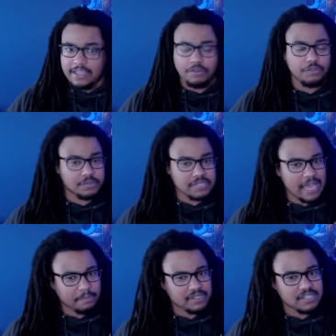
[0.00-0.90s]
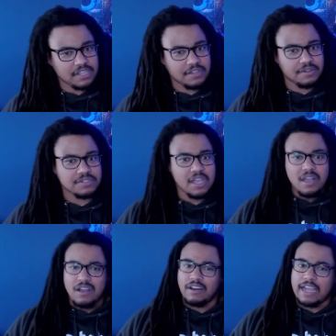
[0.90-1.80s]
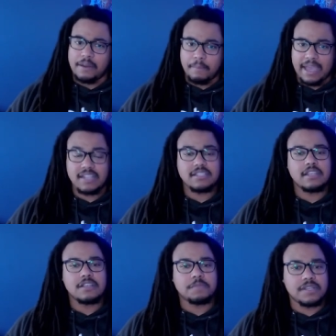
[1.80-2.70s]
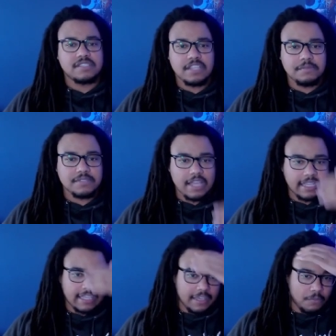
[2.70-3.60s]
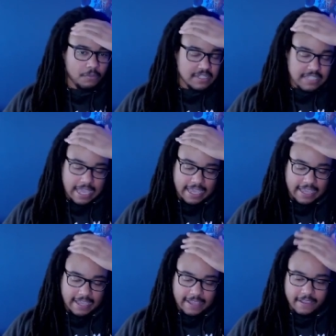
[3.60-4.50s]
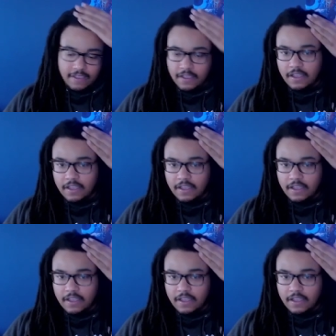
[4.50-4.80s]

I don't know if it was happy tears or kind of mad tears, but it seems like it was a